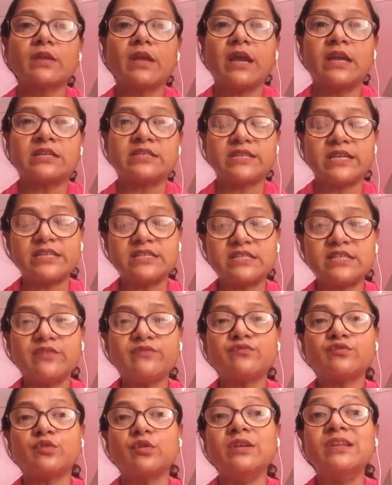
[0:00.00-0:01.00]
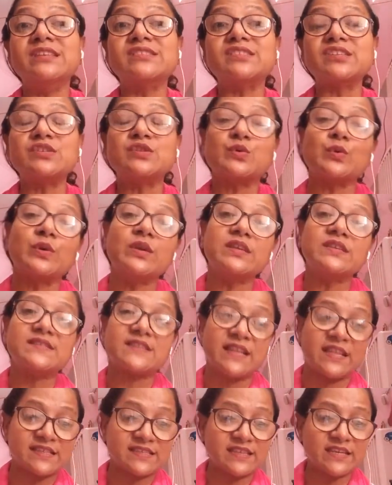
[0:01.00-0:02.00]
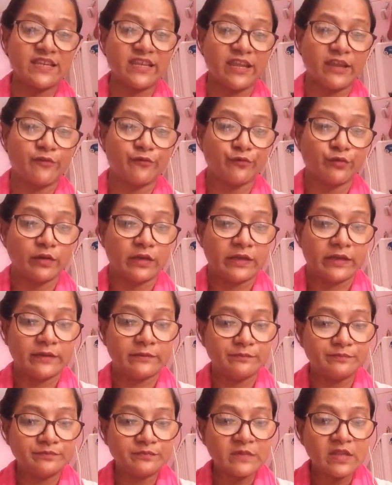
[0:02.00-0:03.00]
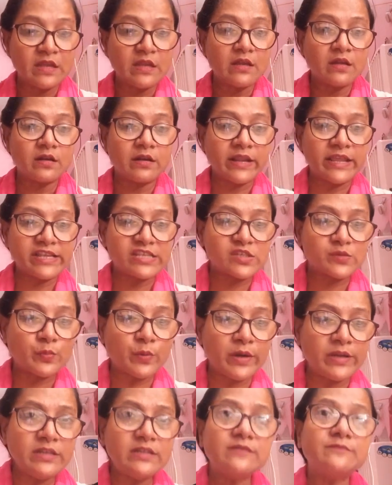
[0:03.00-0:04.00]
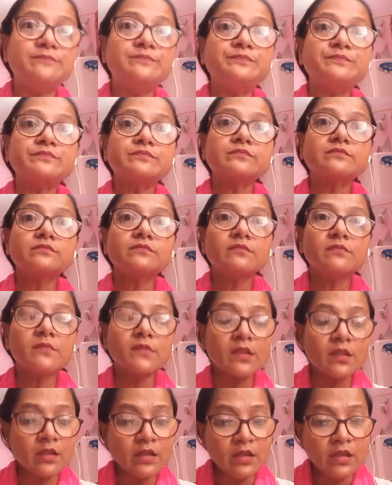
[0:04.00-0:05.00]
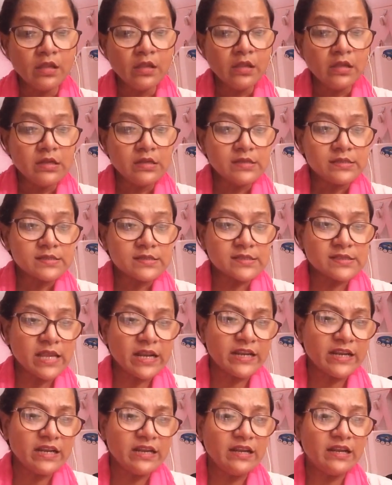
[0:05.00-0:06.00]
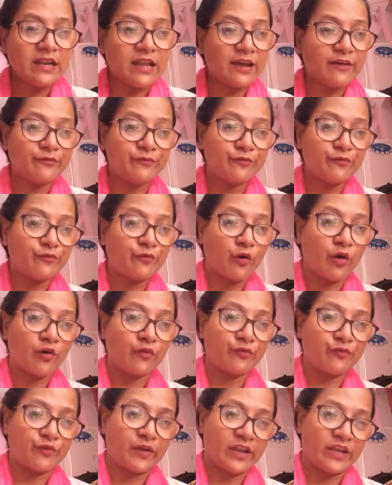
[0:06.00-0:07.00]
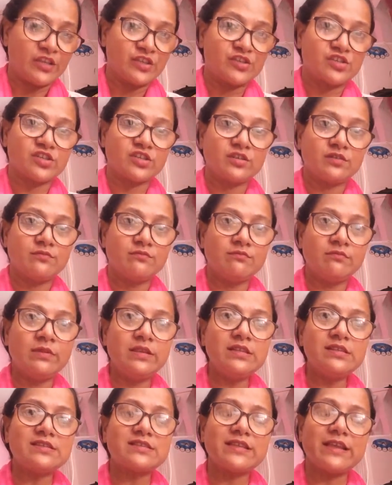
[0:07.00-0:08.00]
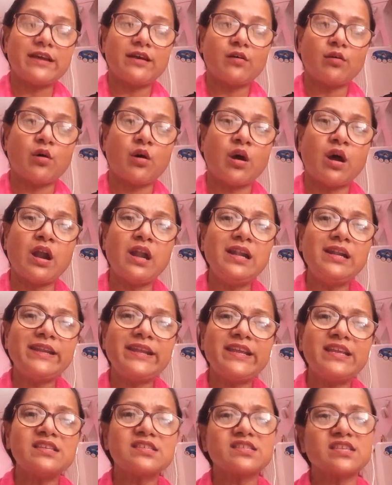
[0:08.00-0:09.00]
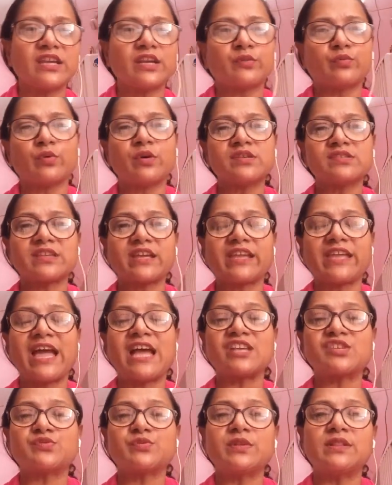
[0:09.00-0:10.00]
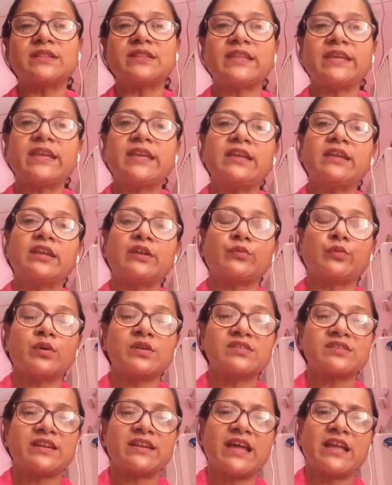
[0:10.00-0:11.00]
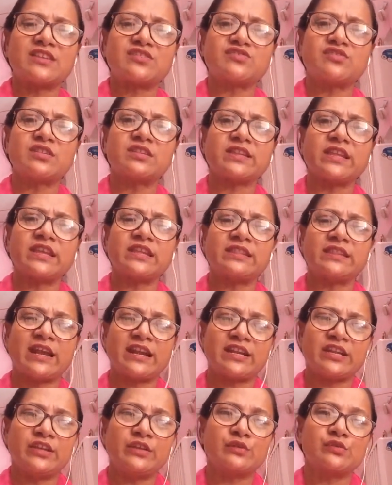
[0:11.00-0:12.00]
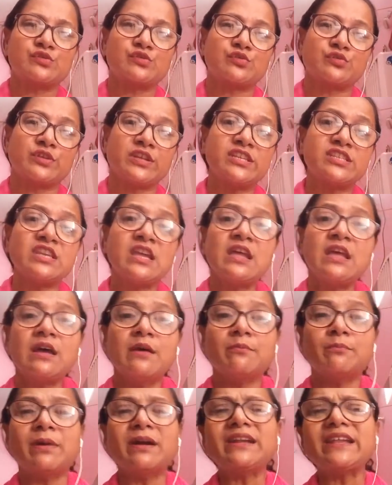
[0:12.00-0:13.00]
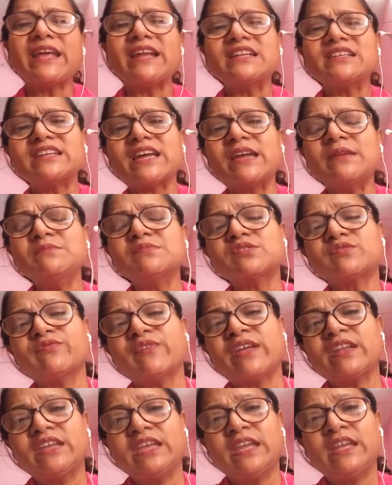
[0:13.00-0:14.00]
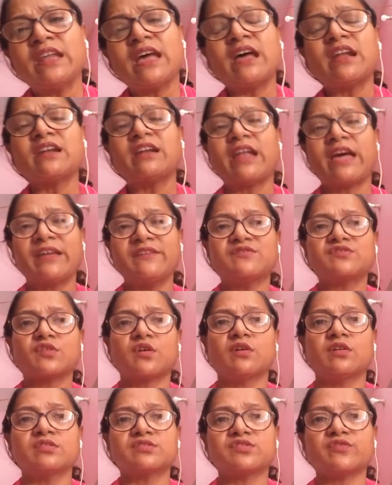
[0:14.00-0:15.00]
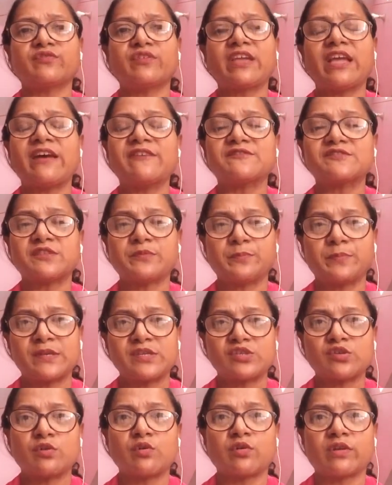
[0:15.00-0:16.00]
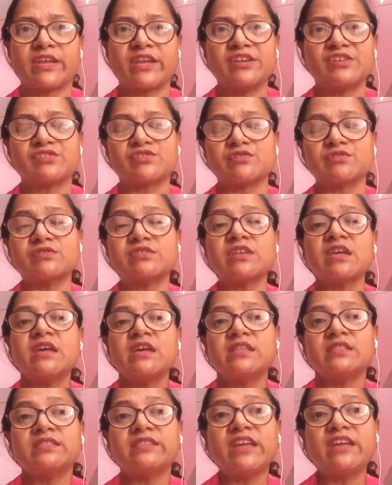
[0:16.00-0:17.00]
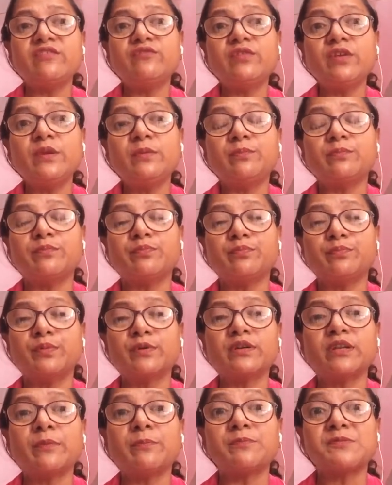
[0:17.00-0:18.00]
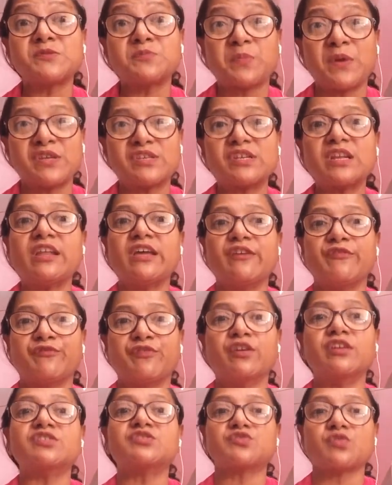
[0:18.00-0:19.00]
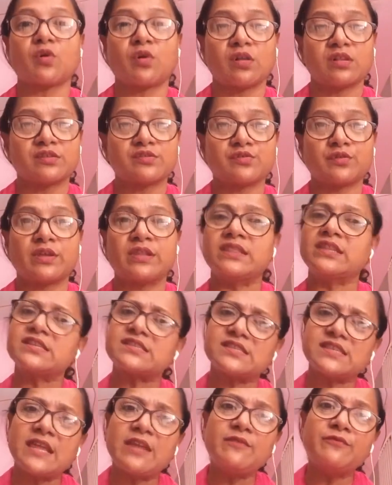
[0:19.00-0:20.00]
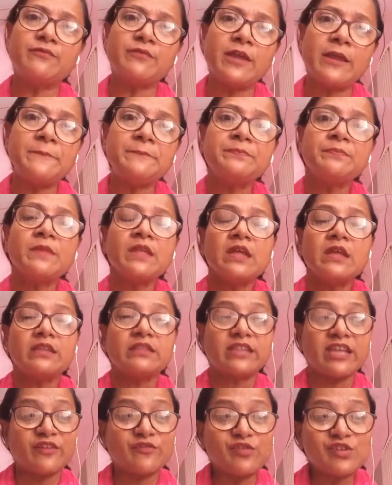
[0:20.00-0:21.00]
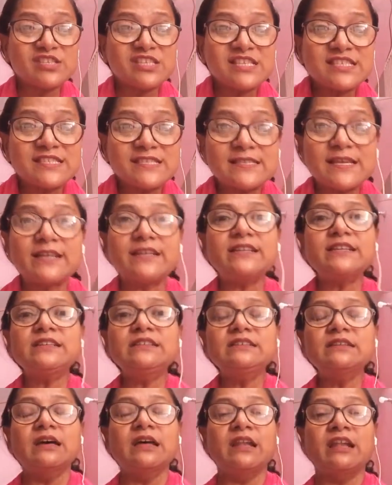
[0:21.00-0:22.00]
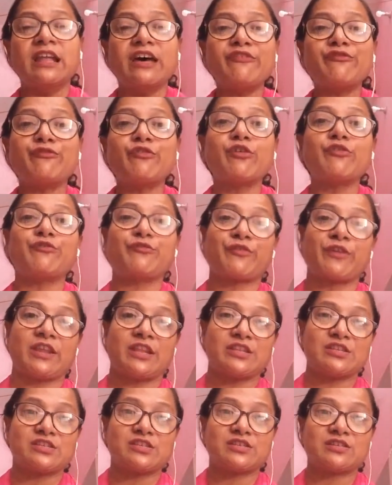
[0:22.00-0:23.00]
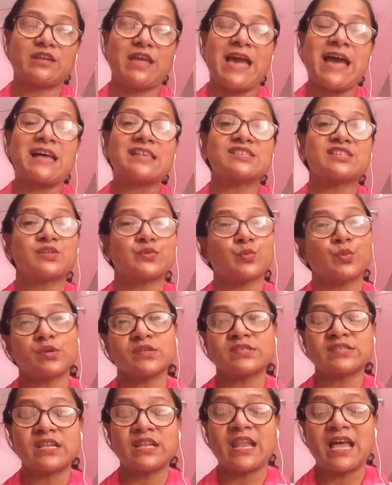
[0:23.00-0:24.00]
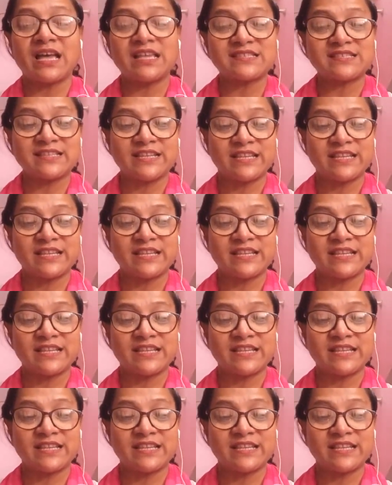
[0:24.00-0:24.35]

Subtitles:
attentive to listen to his lesson carefully. Next point, sudden love for French. Means all days it was a casual thing, it was a natural thing that he used to teach, but at times when in our lives also we have special occasions, then we put up special efforts also. In the same way, there was a sudden love for French, as it was the last